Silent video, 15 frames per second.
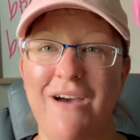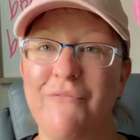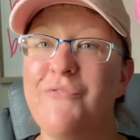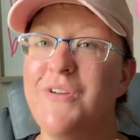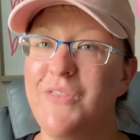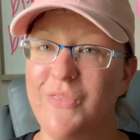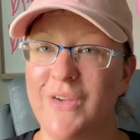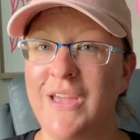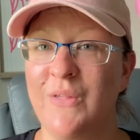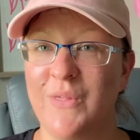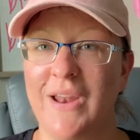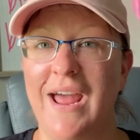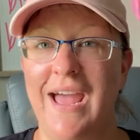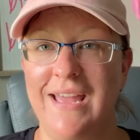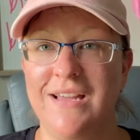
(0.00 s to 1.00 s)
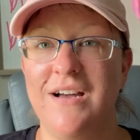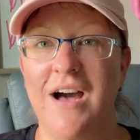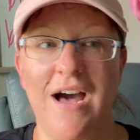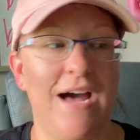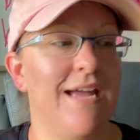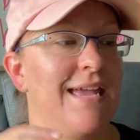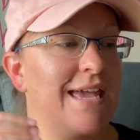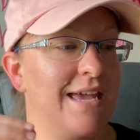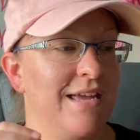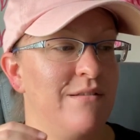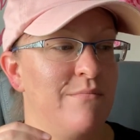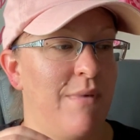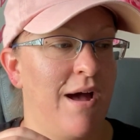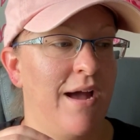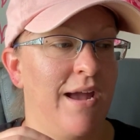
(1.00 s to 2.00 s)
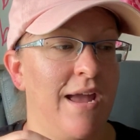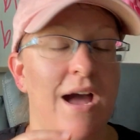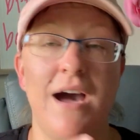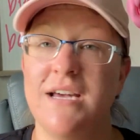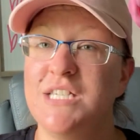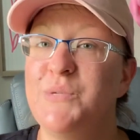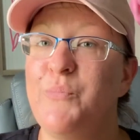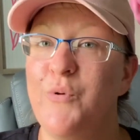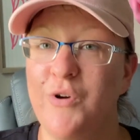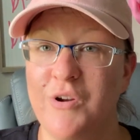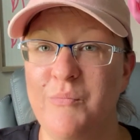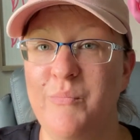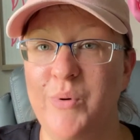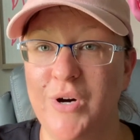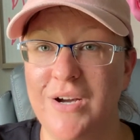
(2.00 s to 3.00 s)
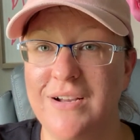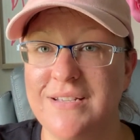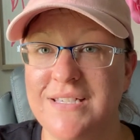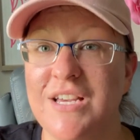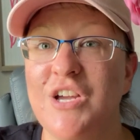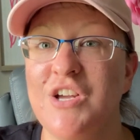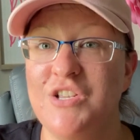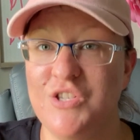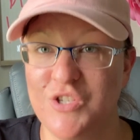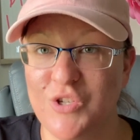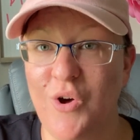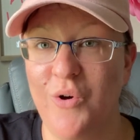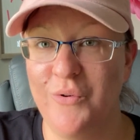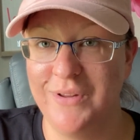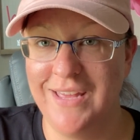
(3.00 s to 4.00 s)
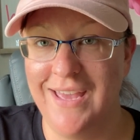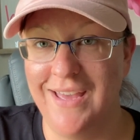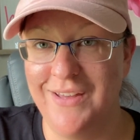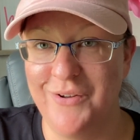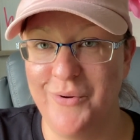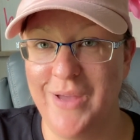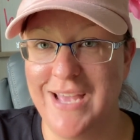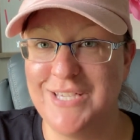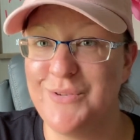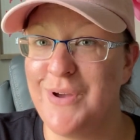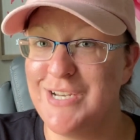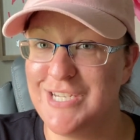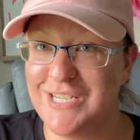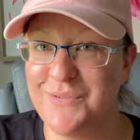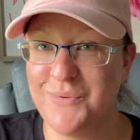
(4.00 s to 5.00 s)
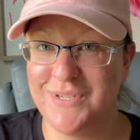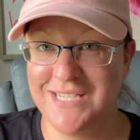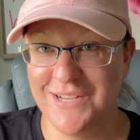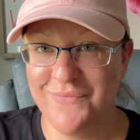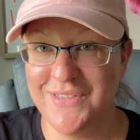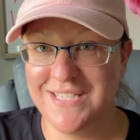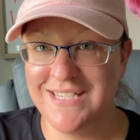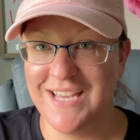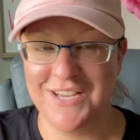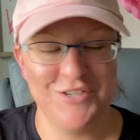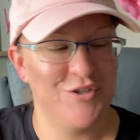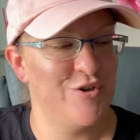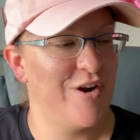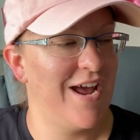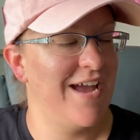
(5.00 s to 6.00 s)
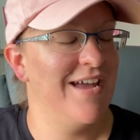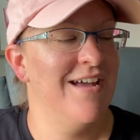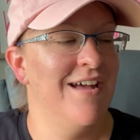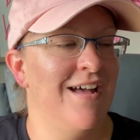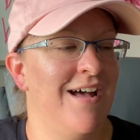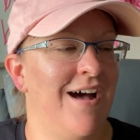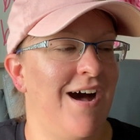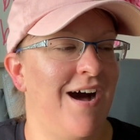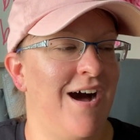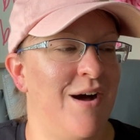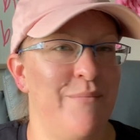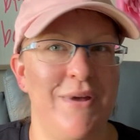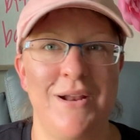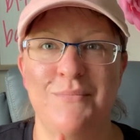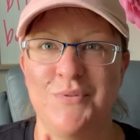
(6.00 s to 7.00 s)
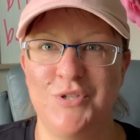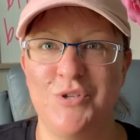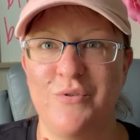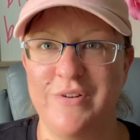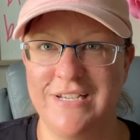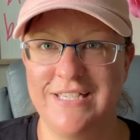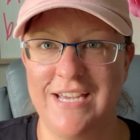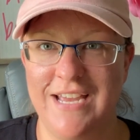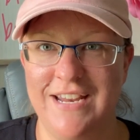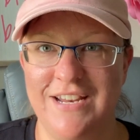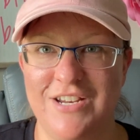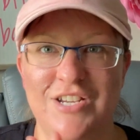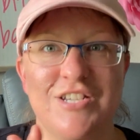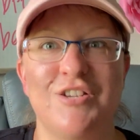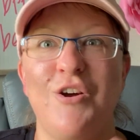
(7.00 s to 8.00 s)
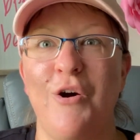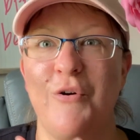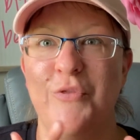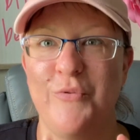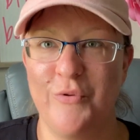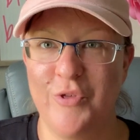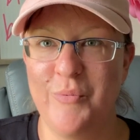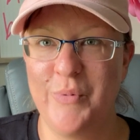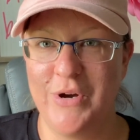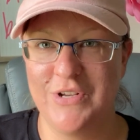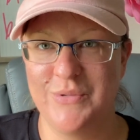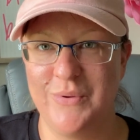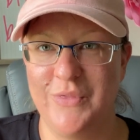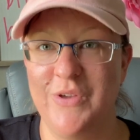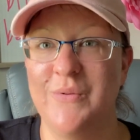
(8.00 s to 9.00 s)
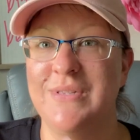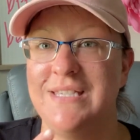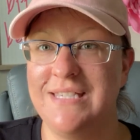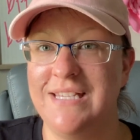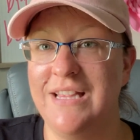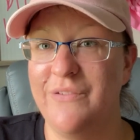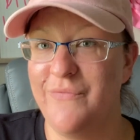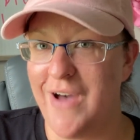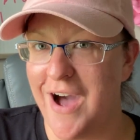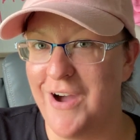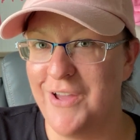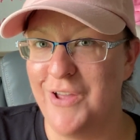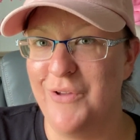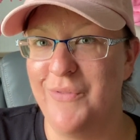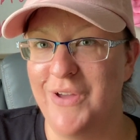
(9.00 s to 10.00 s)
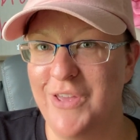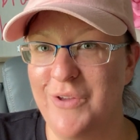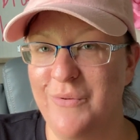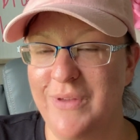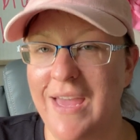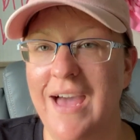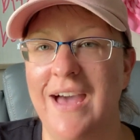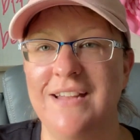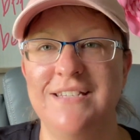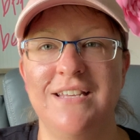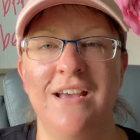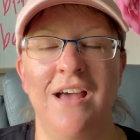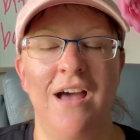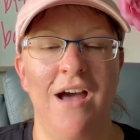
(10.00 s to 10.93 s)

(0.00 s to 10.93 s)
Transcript: everything that I got in my Usborne Books consultant kit. Okay, so I just received this yesterday, and I'm so excited to just go through the books with you and see the value that you get.